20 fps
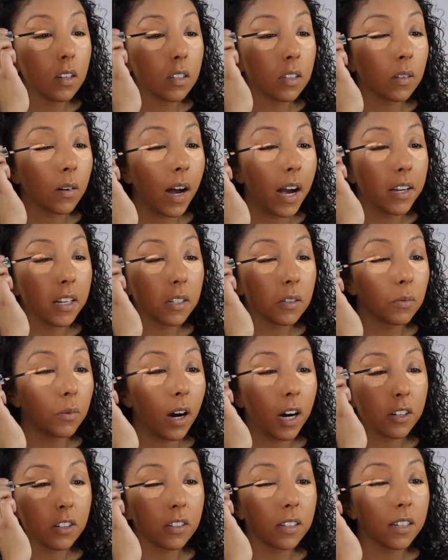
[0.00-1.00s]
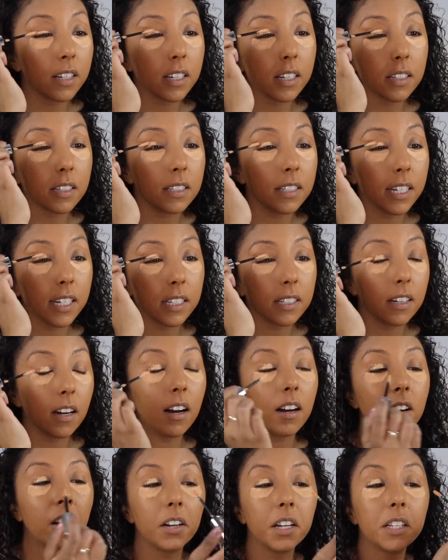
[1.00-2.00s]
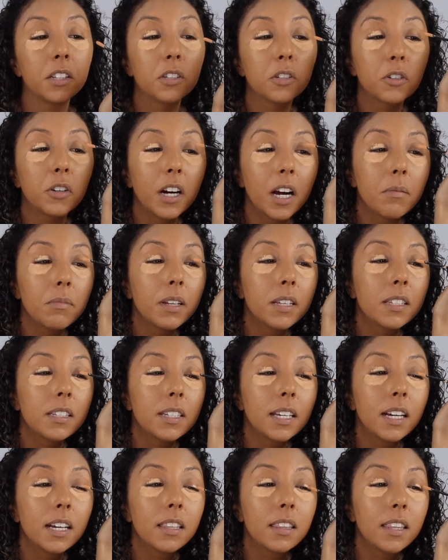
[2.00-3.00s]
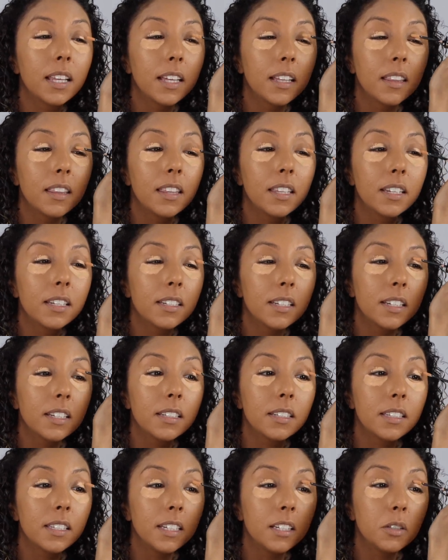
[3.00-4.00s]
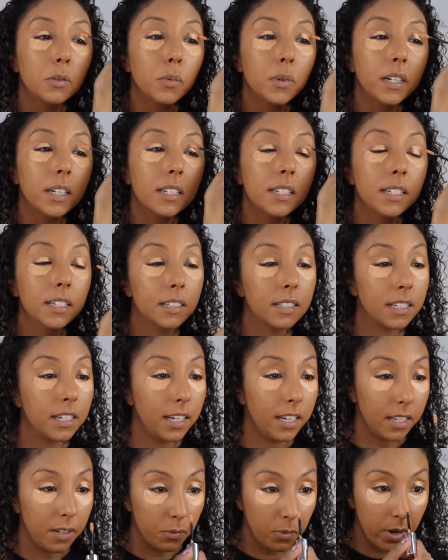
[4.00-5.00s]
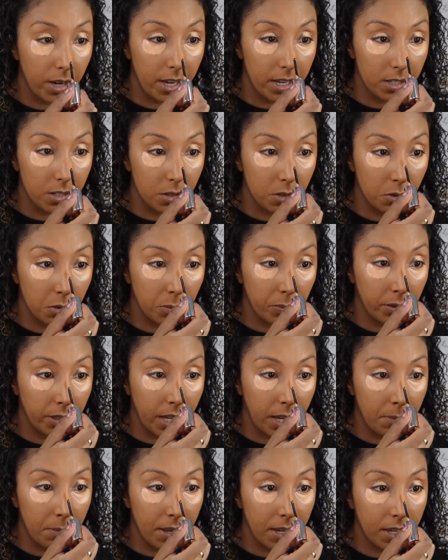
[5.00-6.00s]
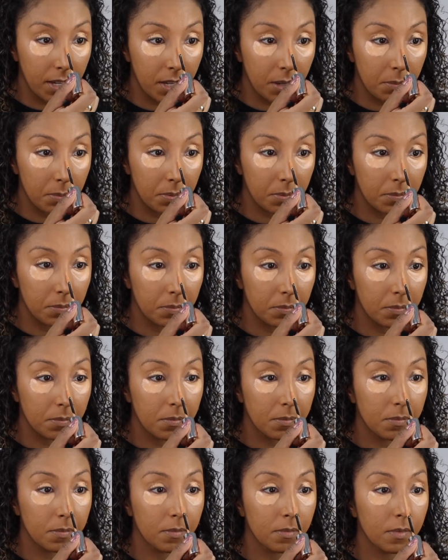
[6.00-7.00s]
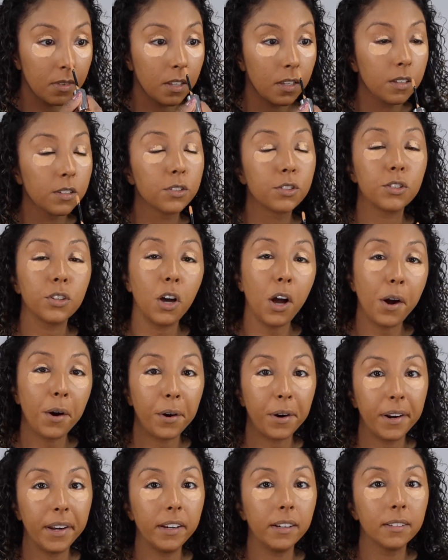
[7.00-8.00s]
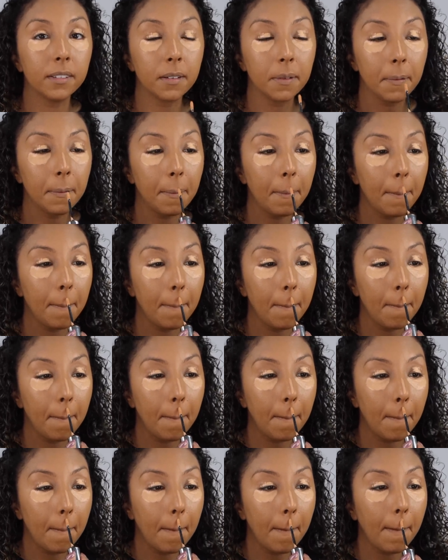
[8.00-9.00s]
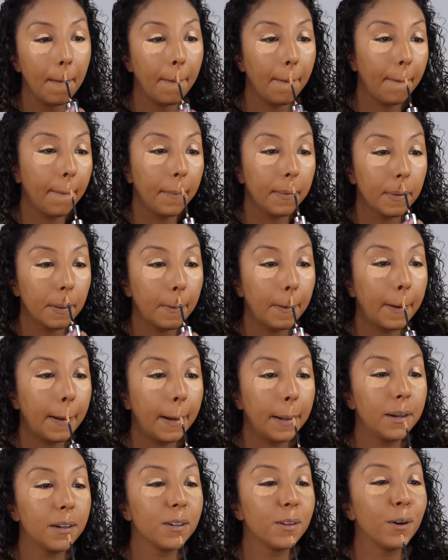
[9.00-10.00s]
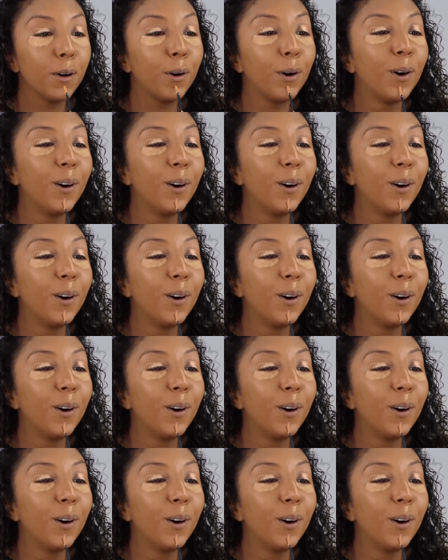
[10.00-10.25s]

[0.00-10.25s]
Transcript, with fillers: So I just watched this TikTok on Instagram that said that this is the 2016 way to apply makeup sorry, this is what I do.